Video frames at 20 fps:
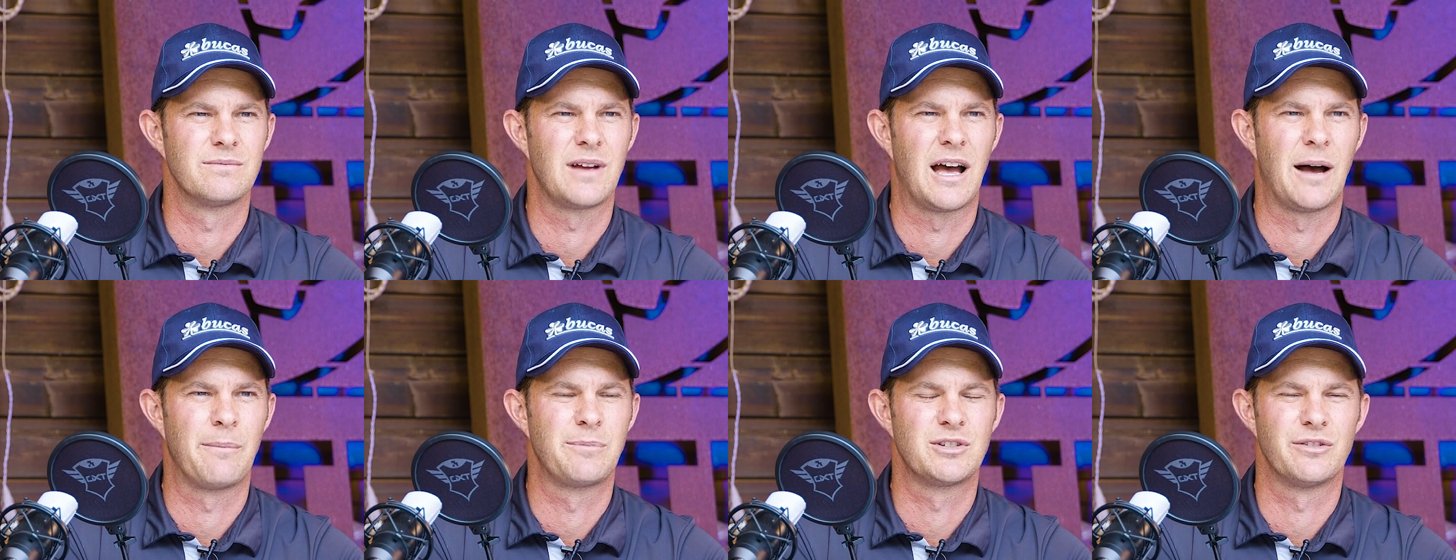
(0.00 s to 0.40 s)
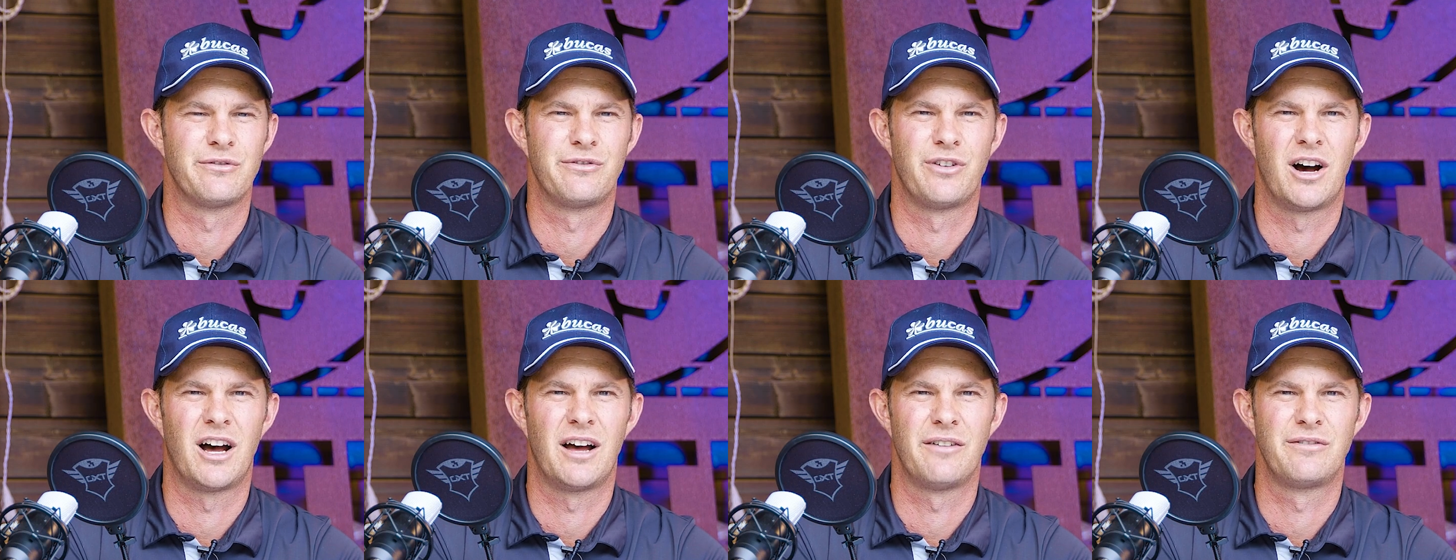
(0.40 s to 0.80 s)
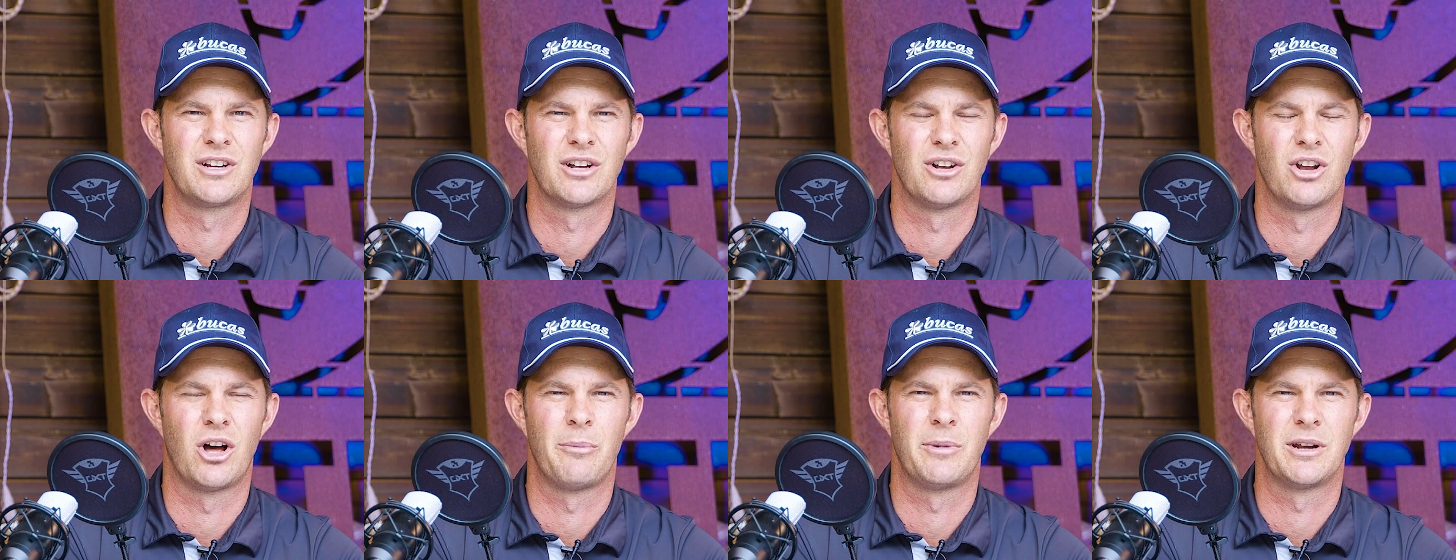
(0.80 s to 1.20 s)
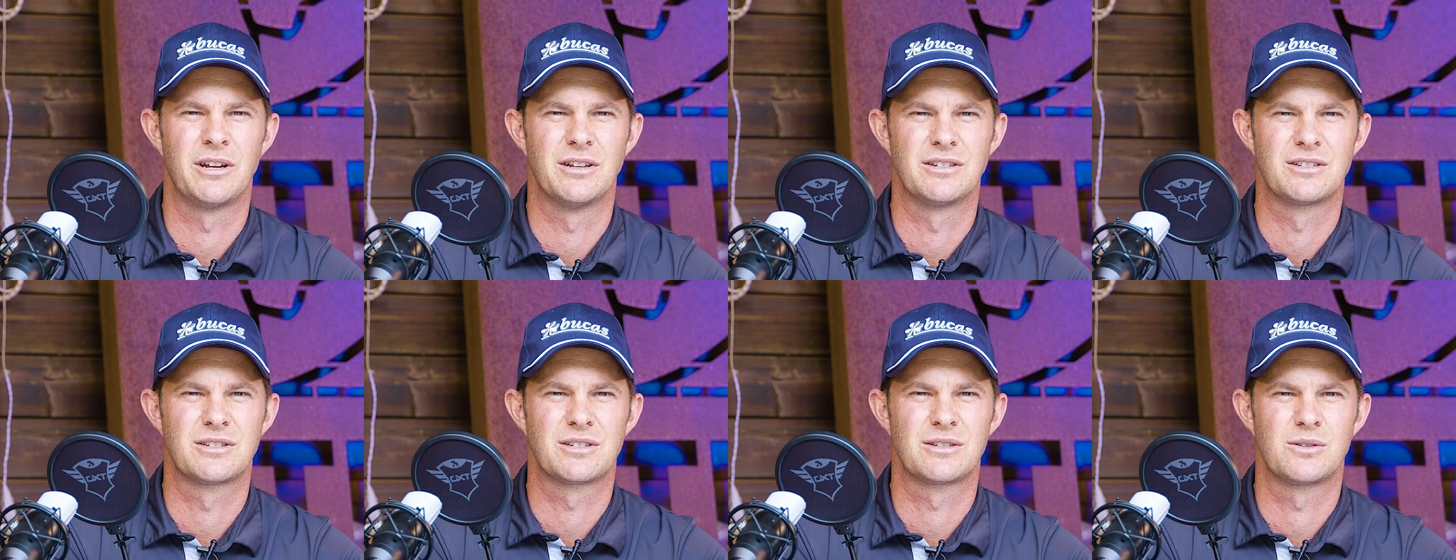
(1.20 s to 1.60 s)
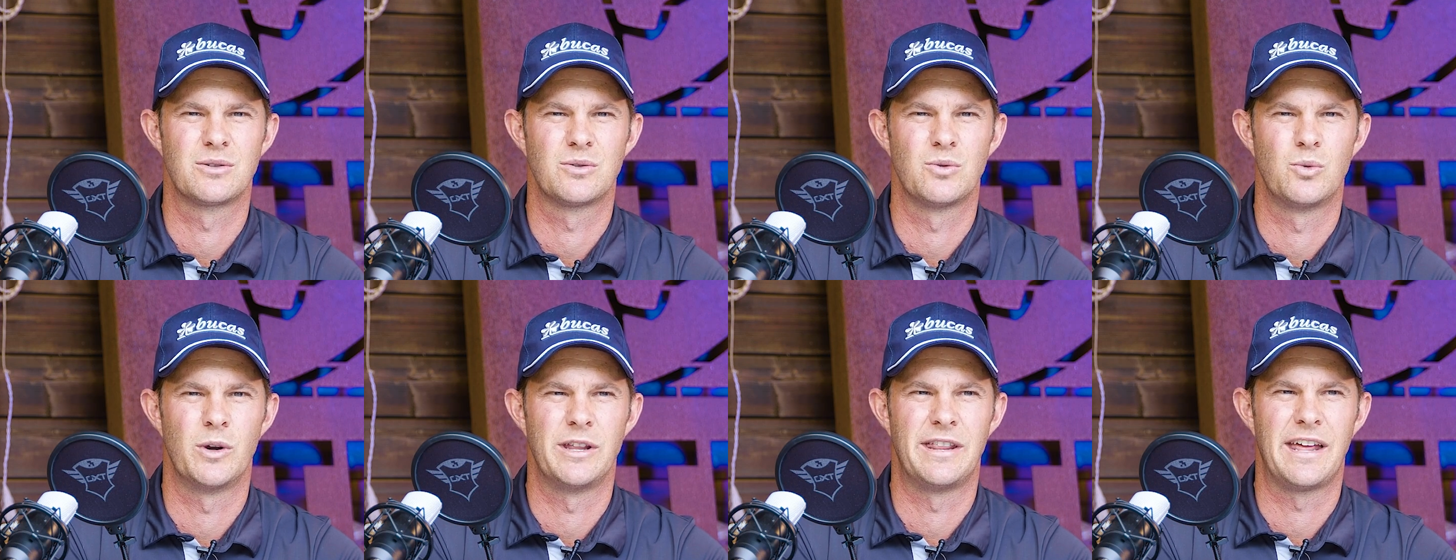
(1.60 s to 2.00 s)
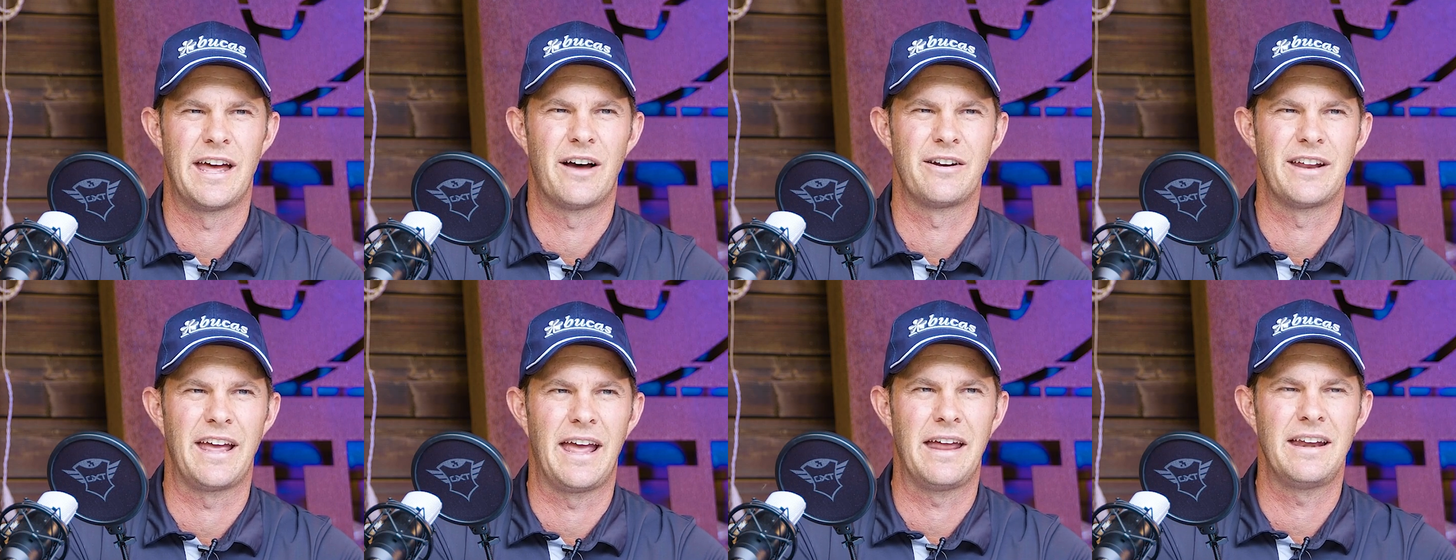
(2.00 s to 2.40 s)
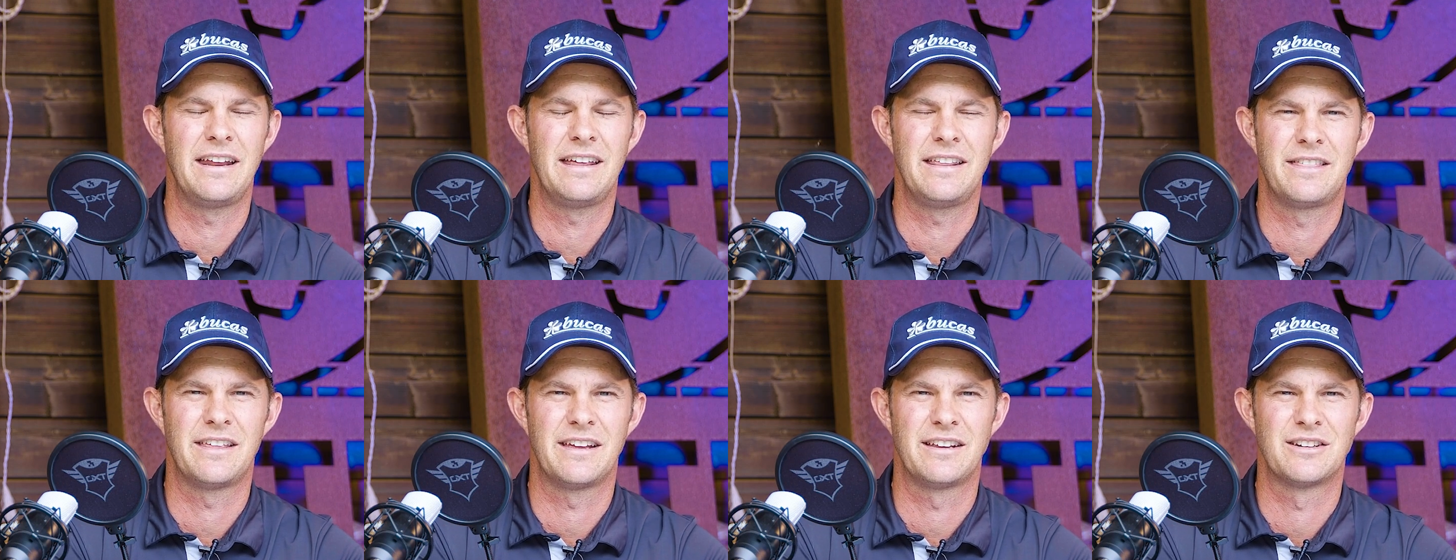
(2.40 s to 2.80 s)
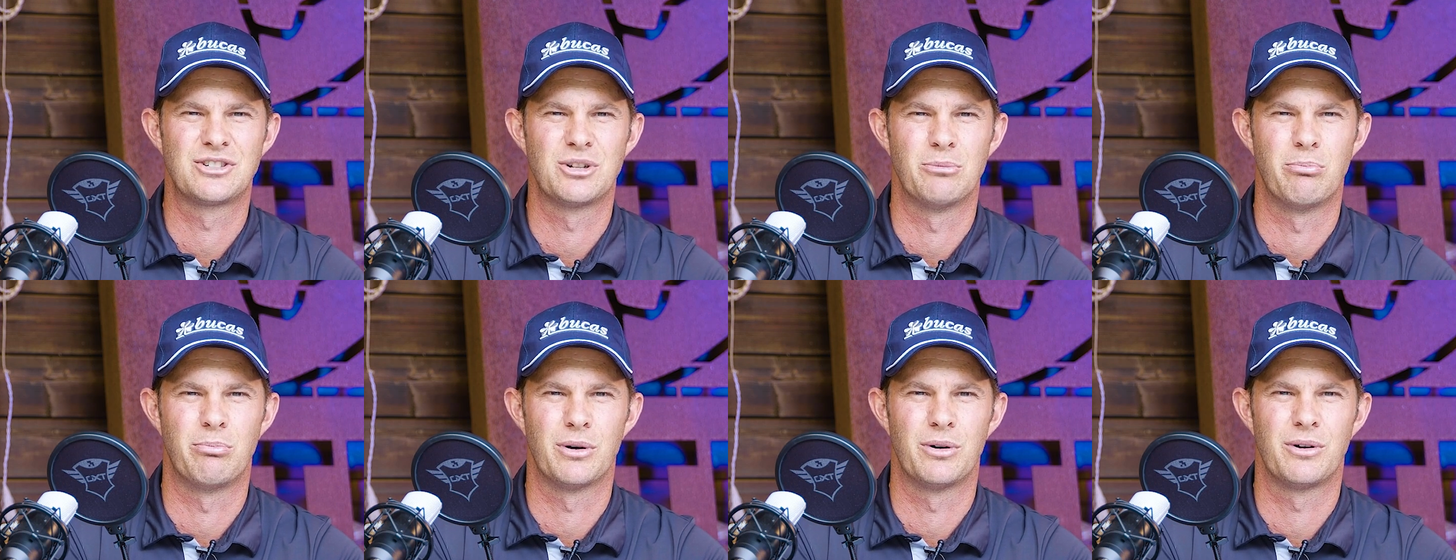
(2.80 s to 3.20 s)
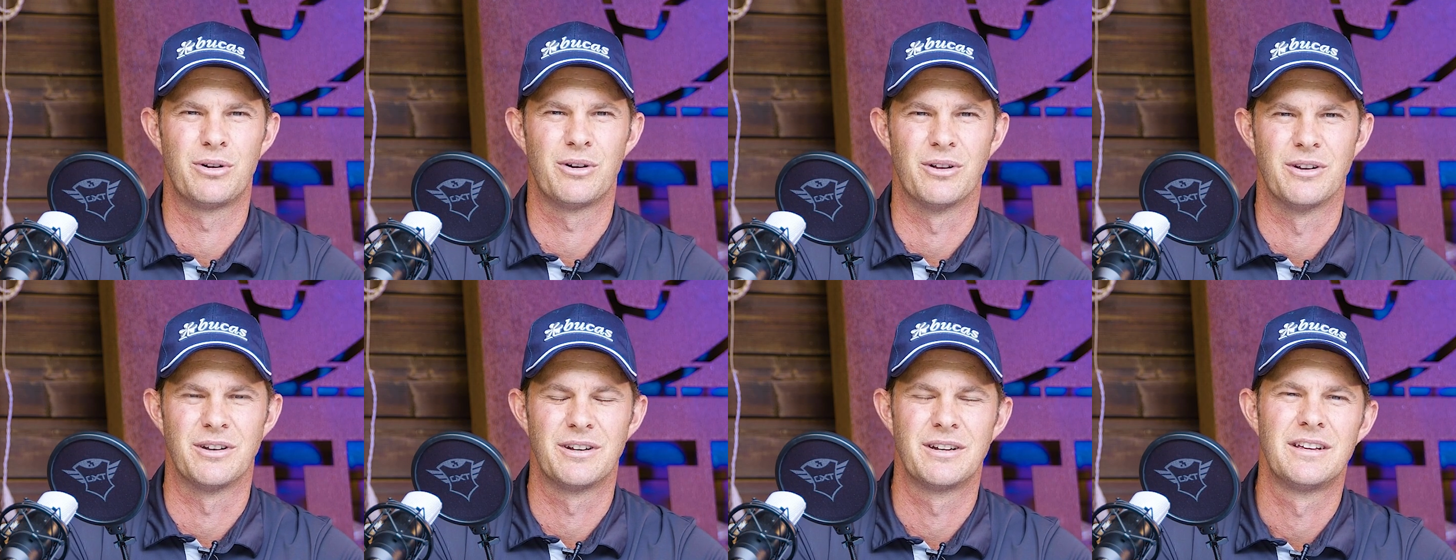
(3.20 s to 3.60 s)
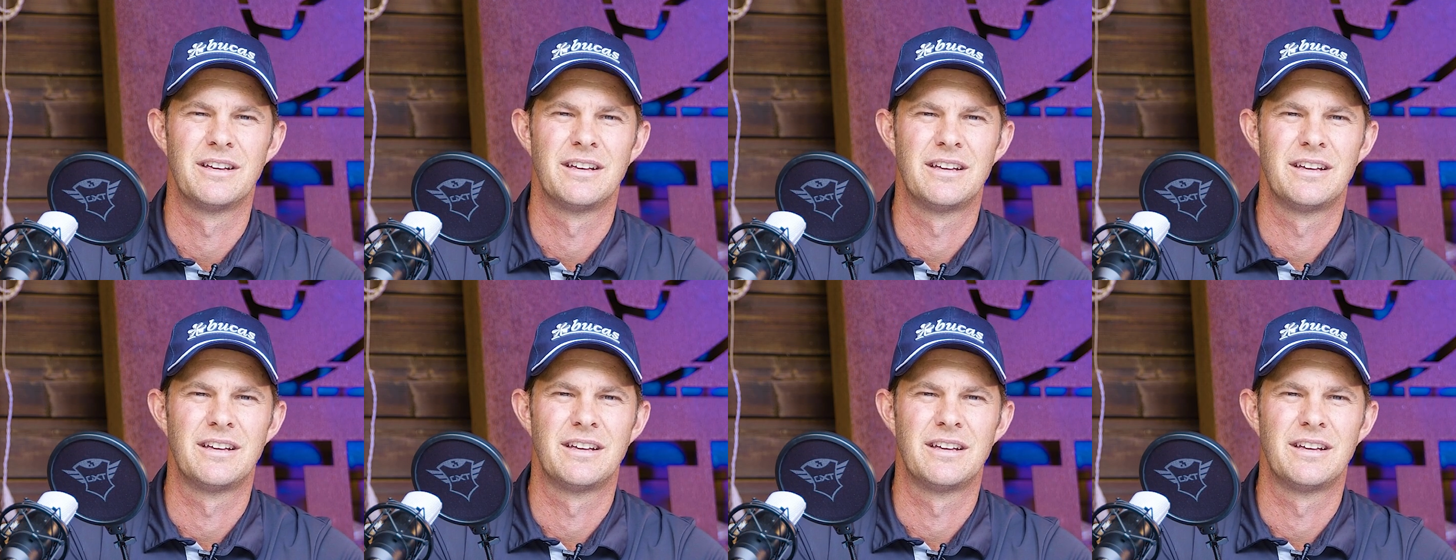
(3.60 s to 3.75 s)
up to 5 kilometers without anything to burn,